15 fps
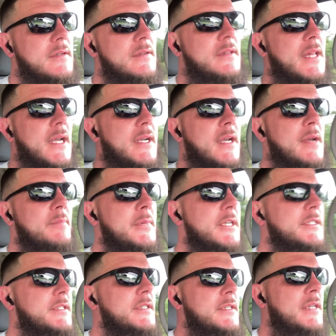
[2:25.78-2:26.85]
like I
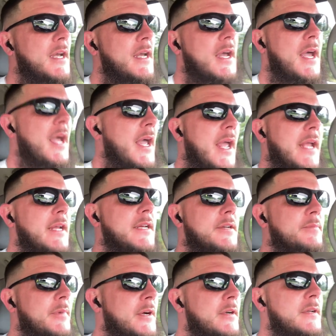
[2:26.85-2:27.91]
mentioned, I
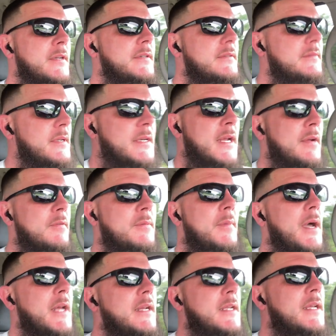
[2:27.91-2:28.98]
hated Burnett and
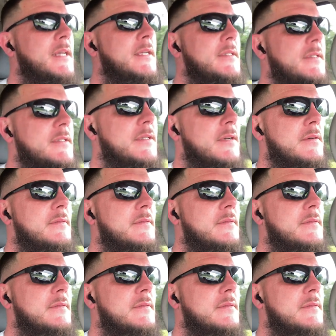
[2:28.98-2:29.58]
everybody in it, so